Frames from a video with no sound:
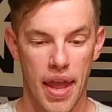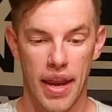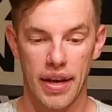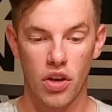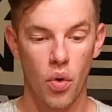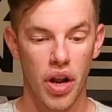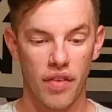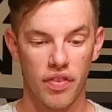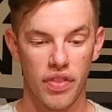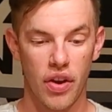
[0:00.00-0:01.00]
And going
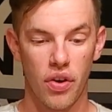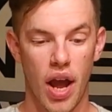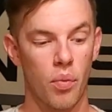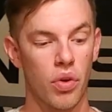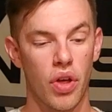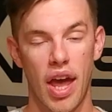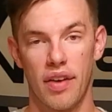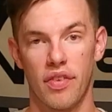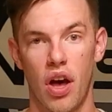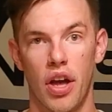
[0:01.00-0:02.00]
off of there, I will
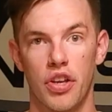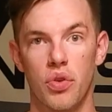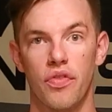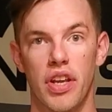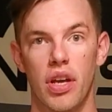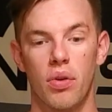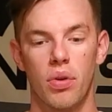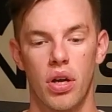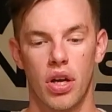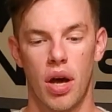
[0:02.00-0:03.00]
have a new
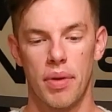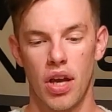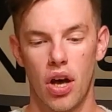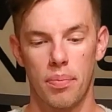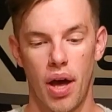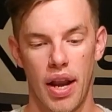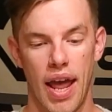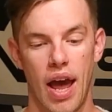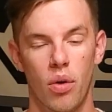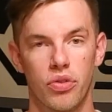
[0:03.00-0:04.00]
video coming up on
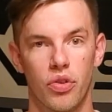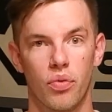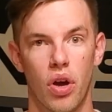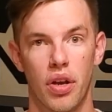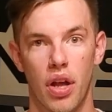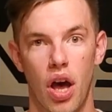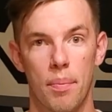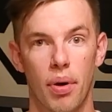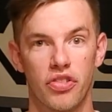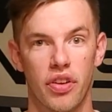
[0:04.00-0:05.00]
how to run
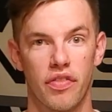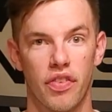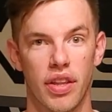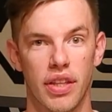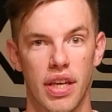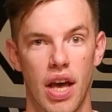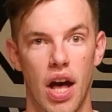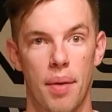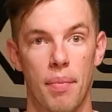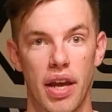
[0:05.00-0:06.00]
a budget-friendly
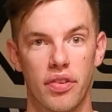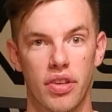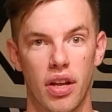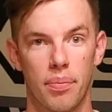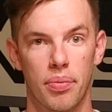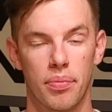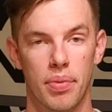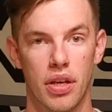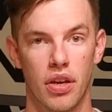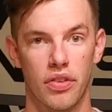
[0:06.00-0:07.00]
mic setup,
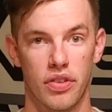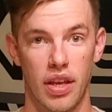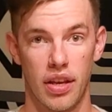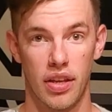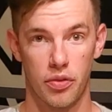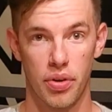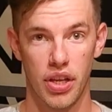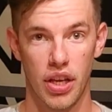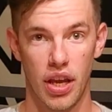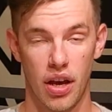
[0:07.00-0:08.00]
because it is
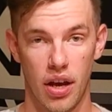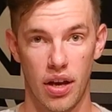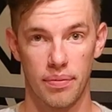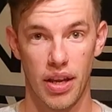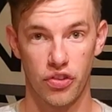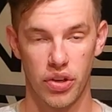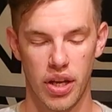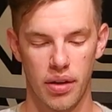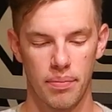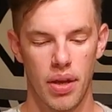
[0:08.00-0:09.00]
pretty
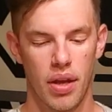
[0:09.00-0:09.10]
intricate.